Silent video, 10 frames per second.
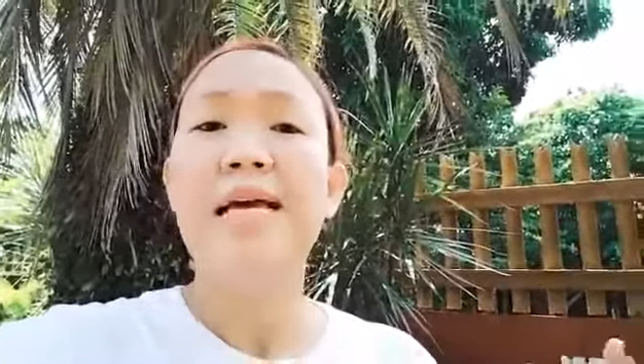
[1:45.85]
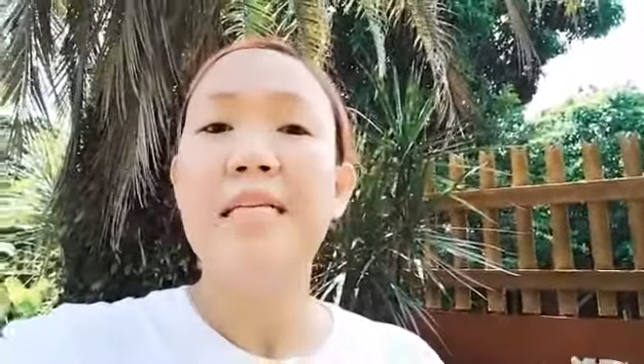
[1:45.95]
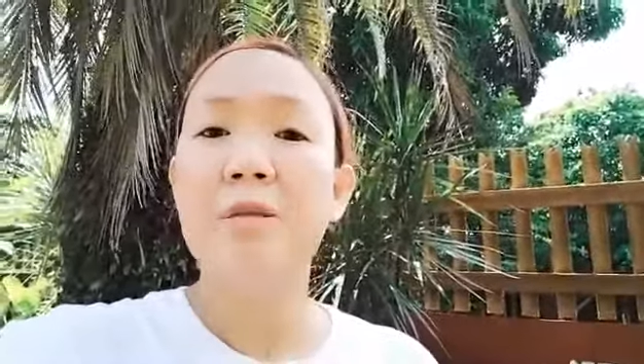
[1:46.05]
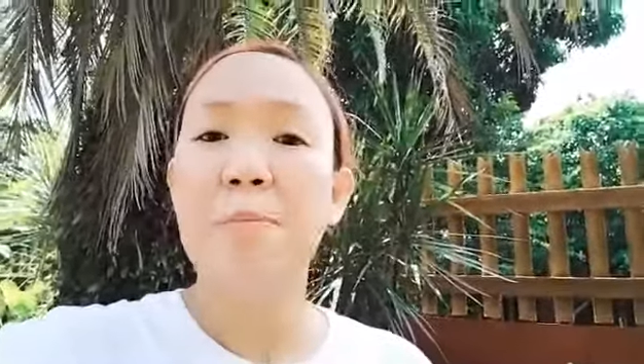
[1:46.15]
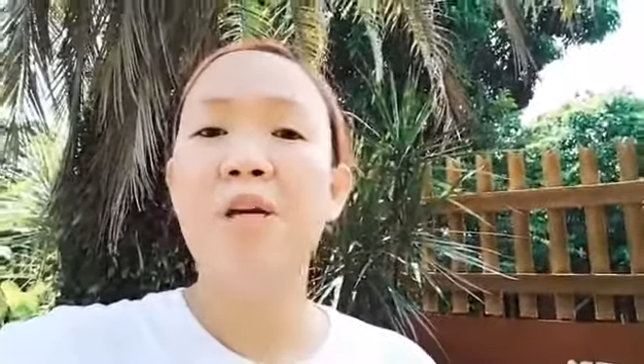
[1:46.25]

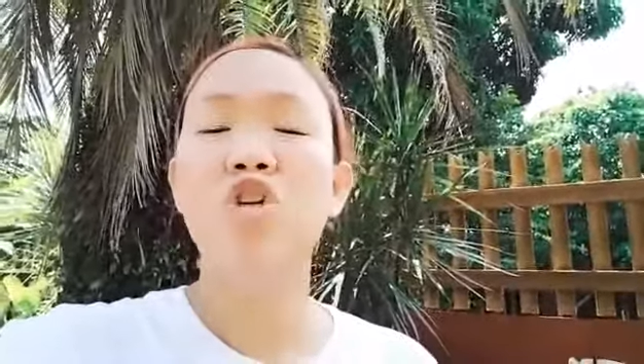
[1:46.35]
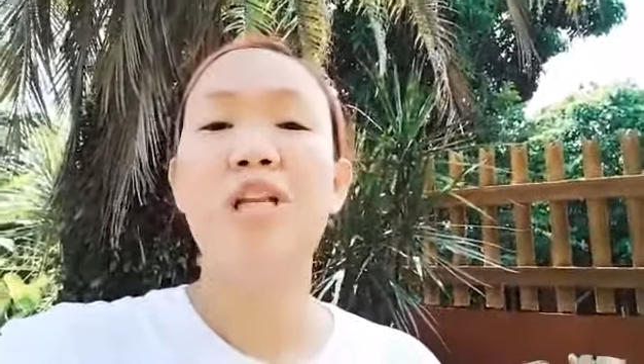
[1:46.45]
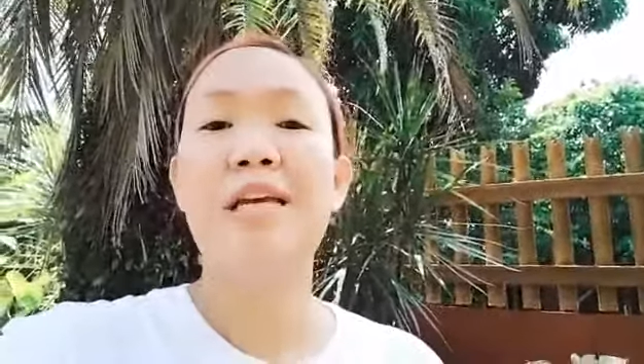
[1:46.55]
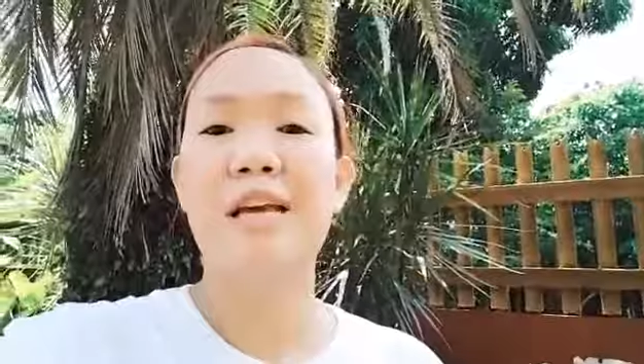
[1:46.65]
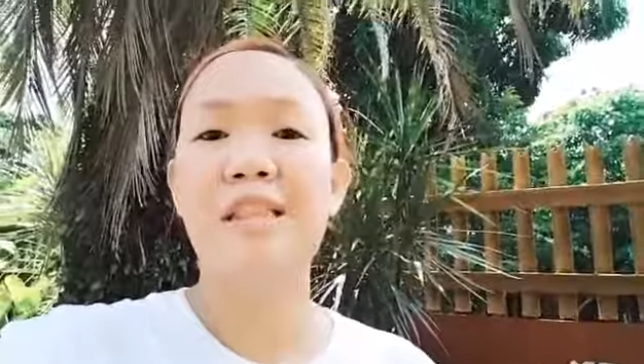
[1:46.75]

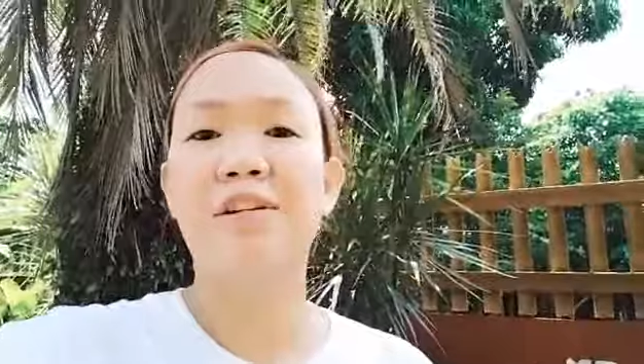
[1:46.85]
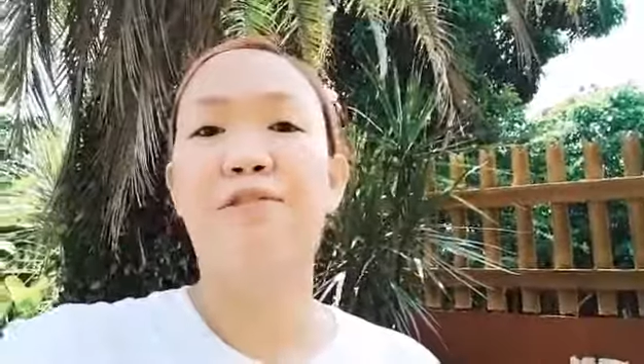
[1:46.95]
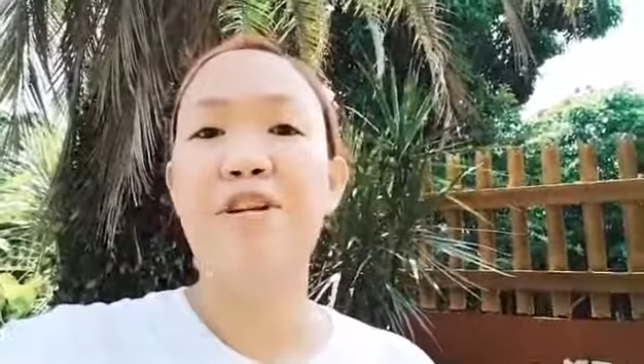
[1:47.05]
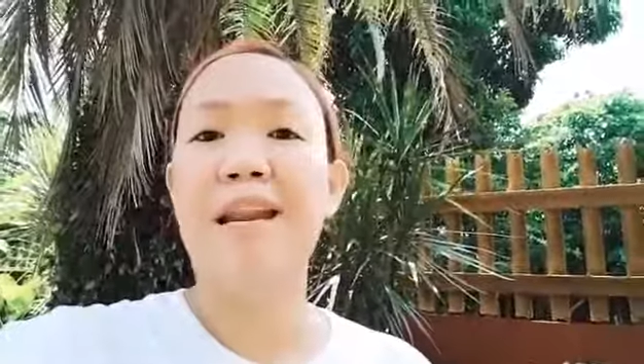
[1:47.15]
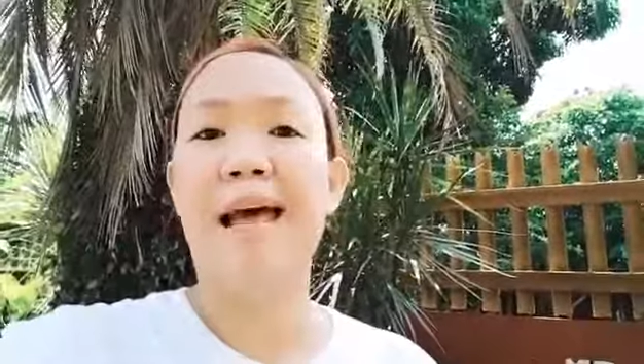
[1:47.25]
especially in the
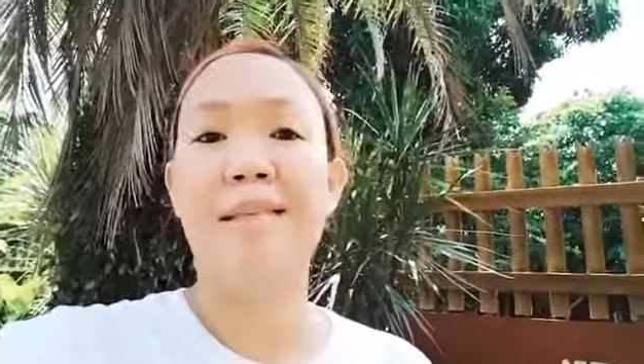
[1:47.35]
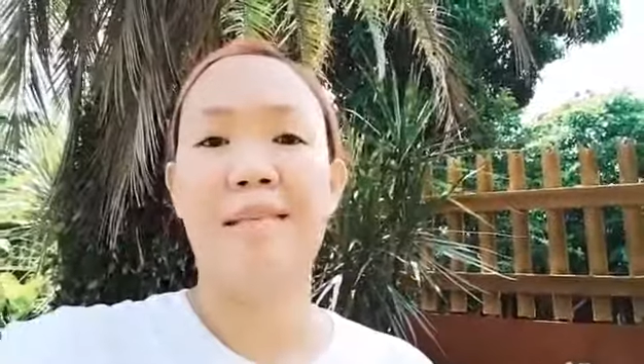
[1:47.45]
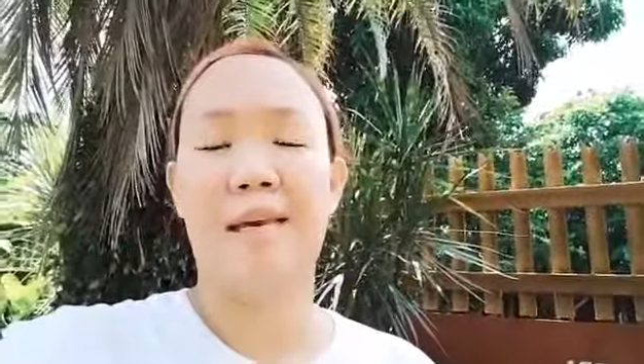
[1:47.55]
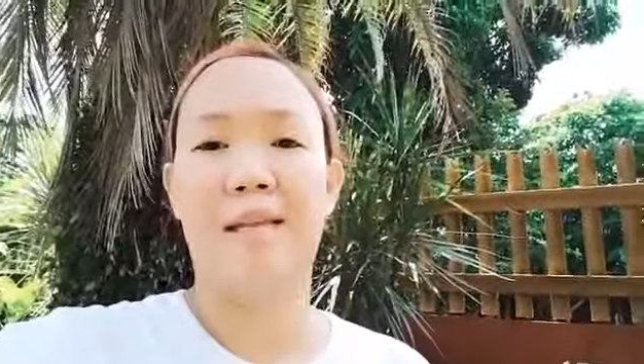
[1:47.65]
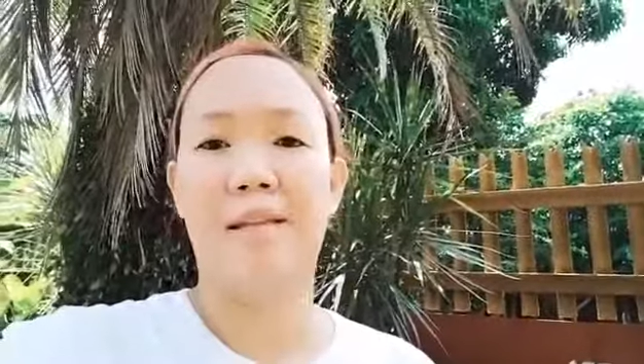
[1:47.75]

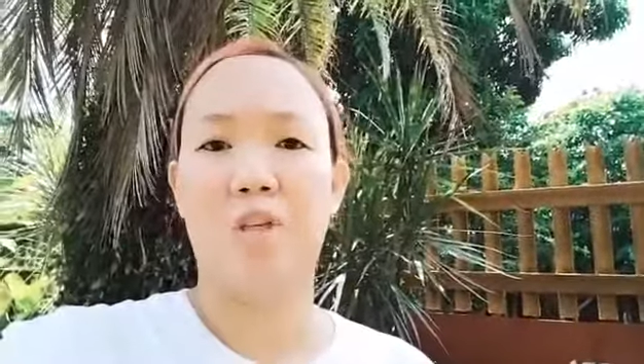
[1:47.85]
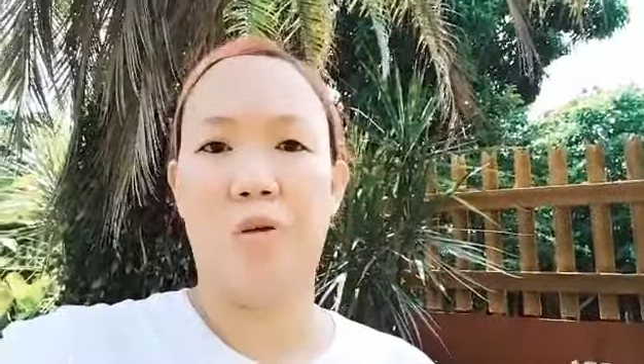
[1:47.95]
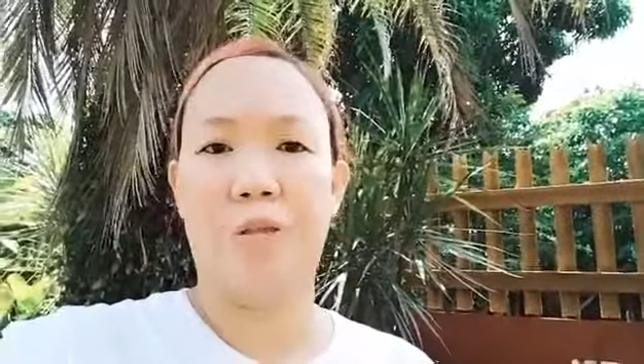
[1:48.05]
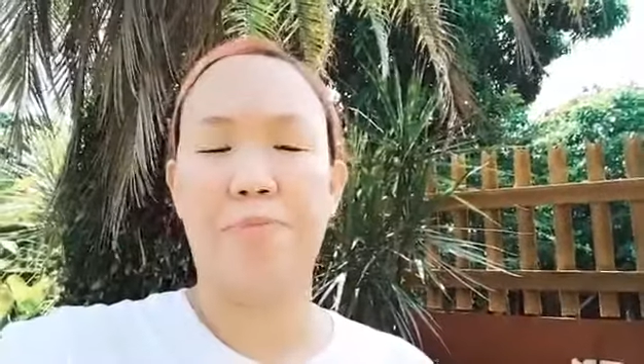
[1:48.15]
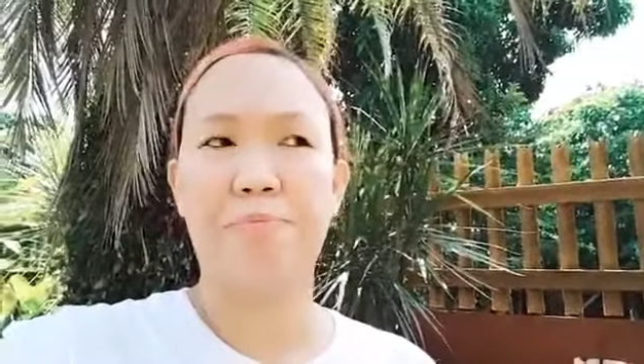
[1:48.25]
freelancing industry.